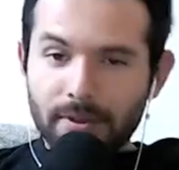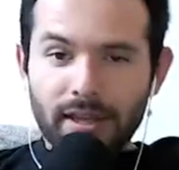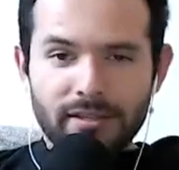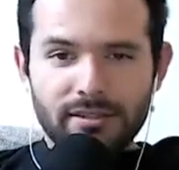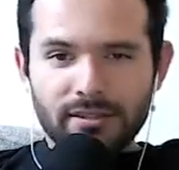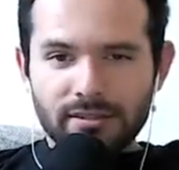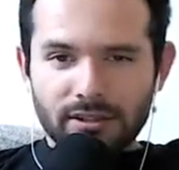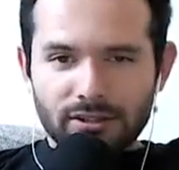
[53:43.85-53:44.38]

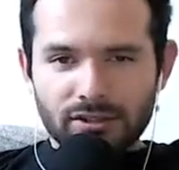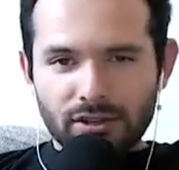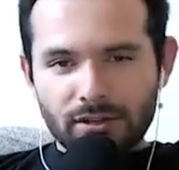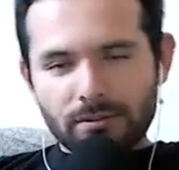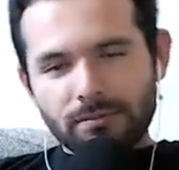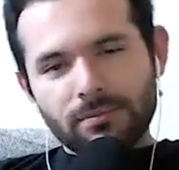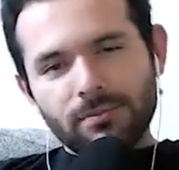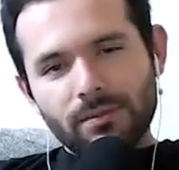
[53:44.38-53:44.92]
But that sounds like a
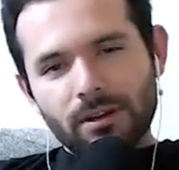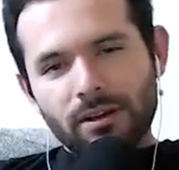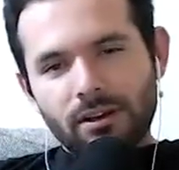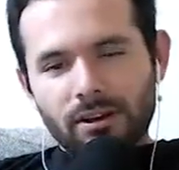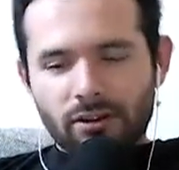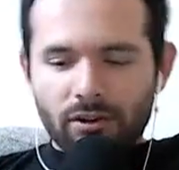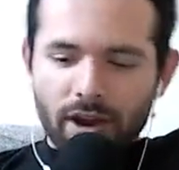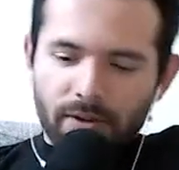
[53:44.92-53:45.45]
show.
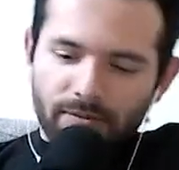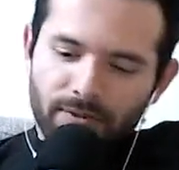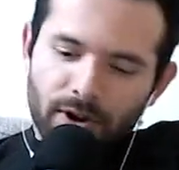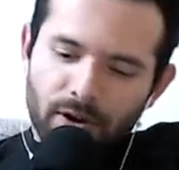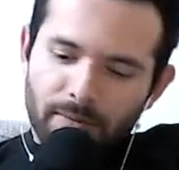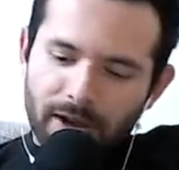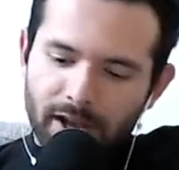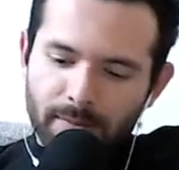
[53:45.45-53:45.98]
Grant
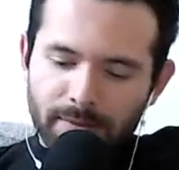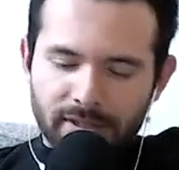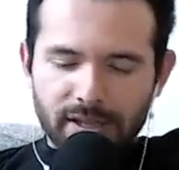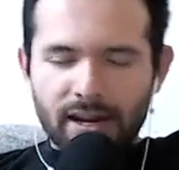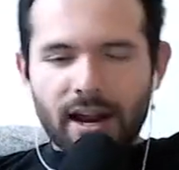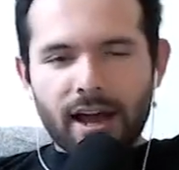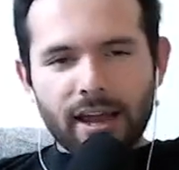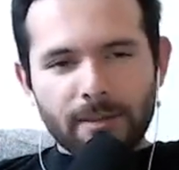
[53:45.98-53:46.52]
Firo, Michael
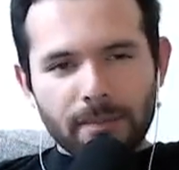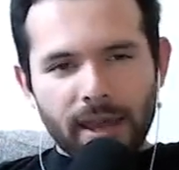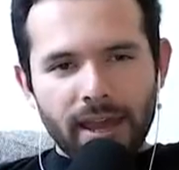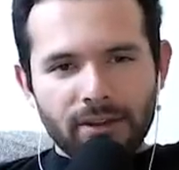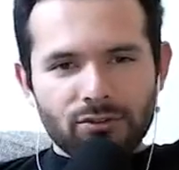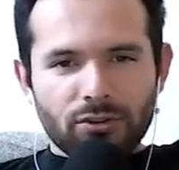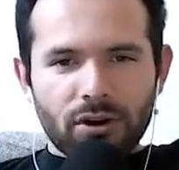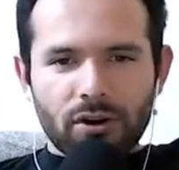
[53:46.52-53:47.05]
Medina. I am
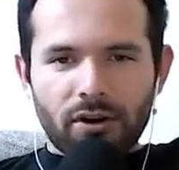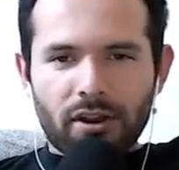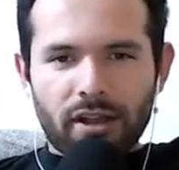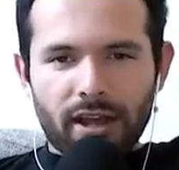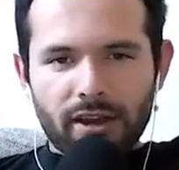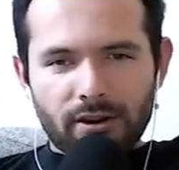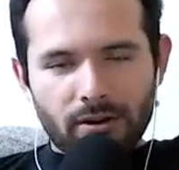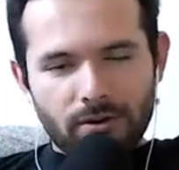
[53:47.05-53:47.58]
Andrew
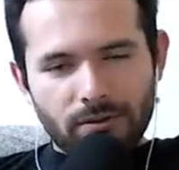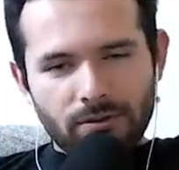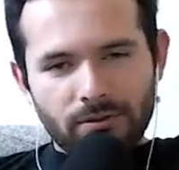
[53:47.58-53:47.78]
Ariano.